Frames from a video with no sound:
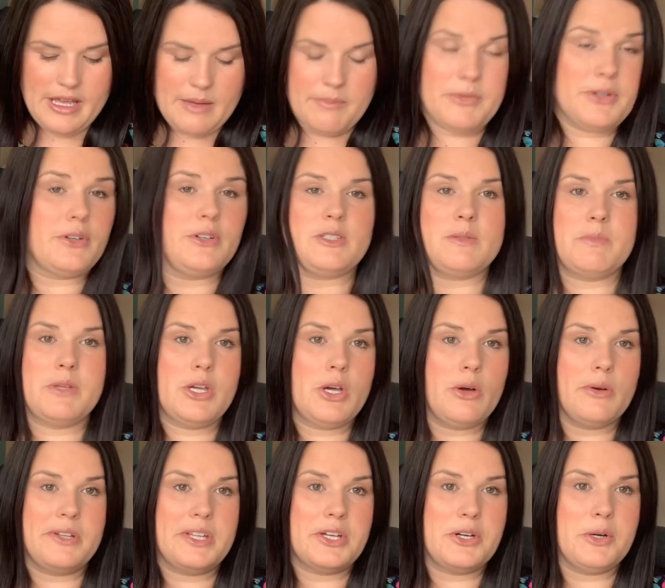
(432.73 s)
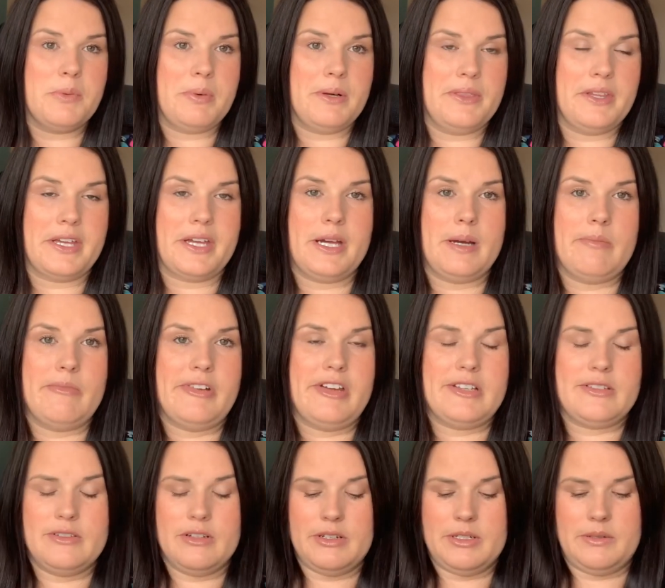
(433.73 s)
because me holding it up on the camera
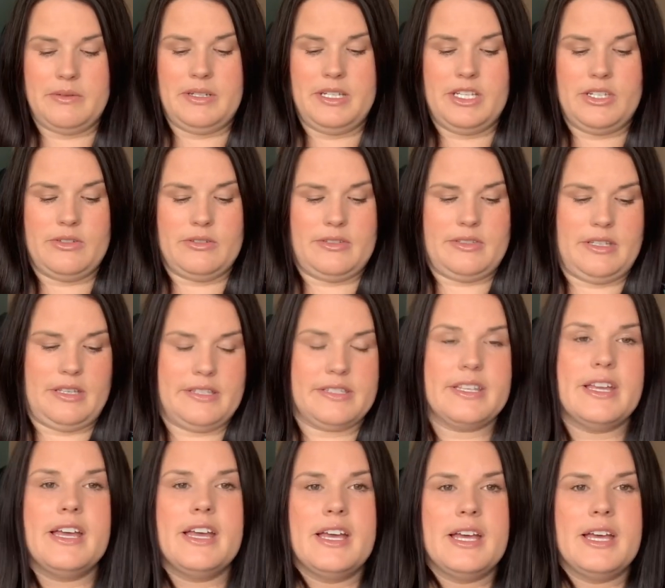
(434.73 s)
is not doing it justice.